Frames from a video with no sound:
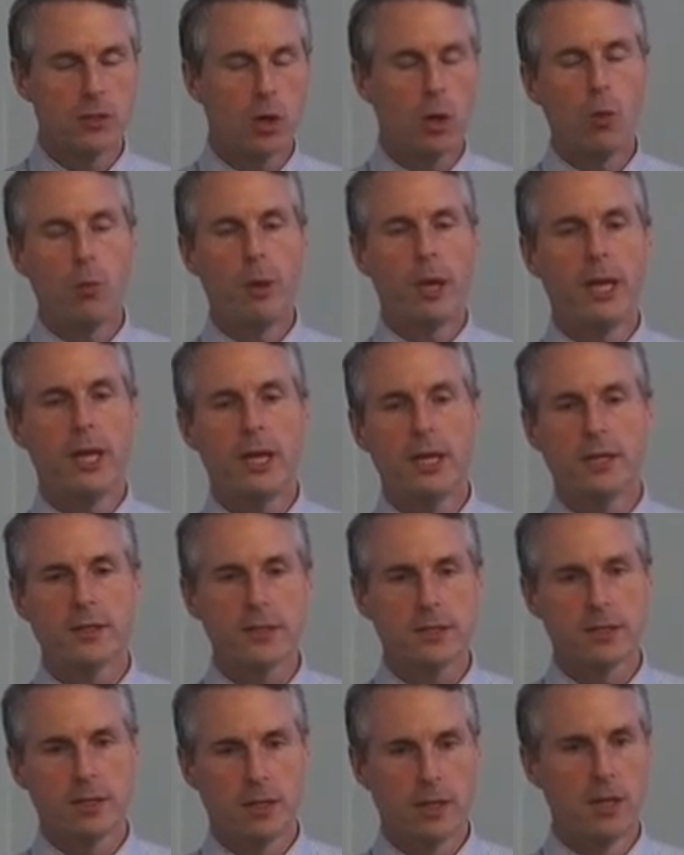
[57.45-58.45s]

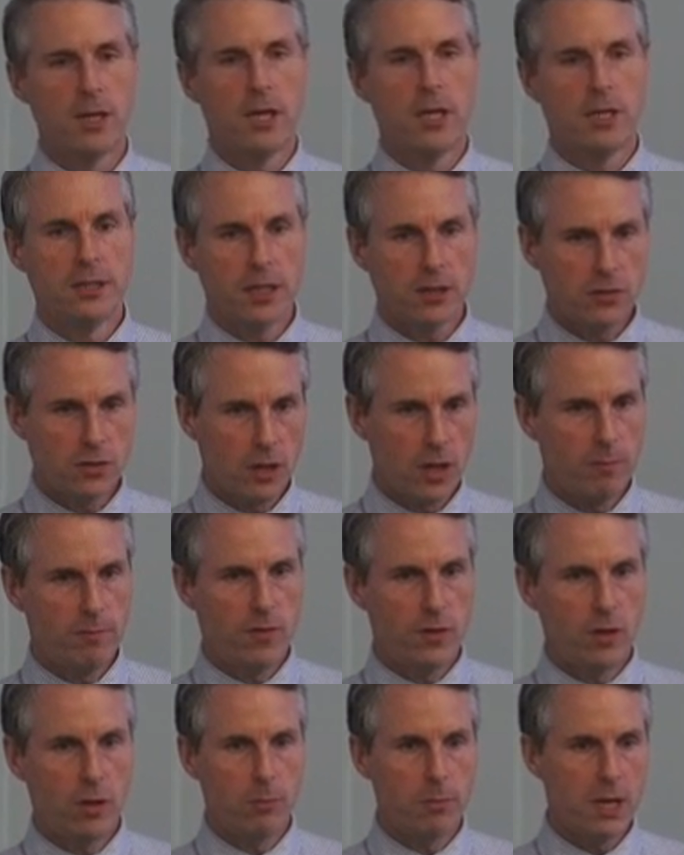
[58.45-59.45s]
Topaz,
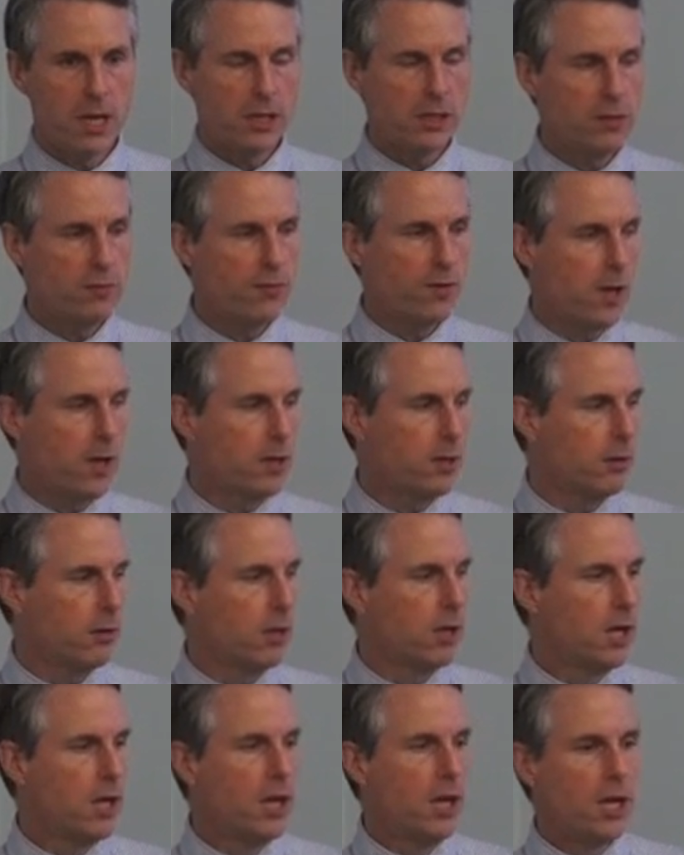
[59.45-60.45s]
desktop video magnifier,